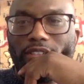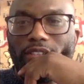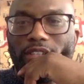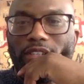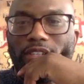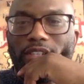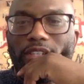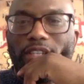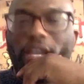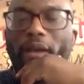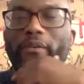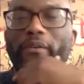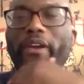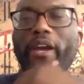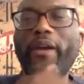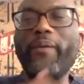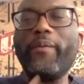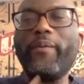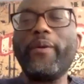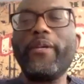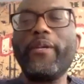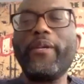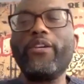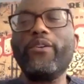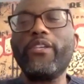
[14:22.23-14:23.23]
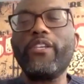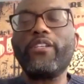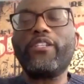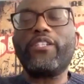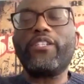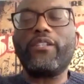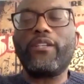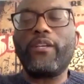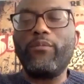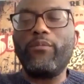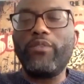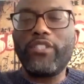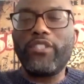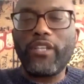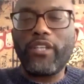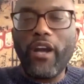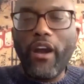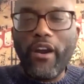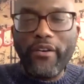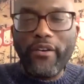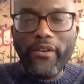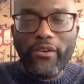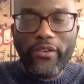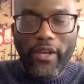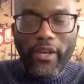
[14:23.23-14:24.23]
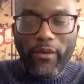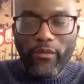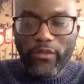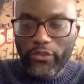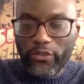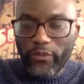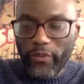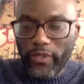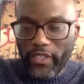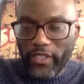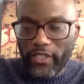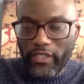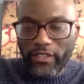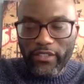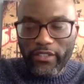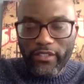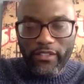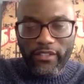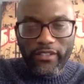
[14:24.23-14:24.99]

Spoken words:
Yeah, Gabrielle Union, it was an article that was released.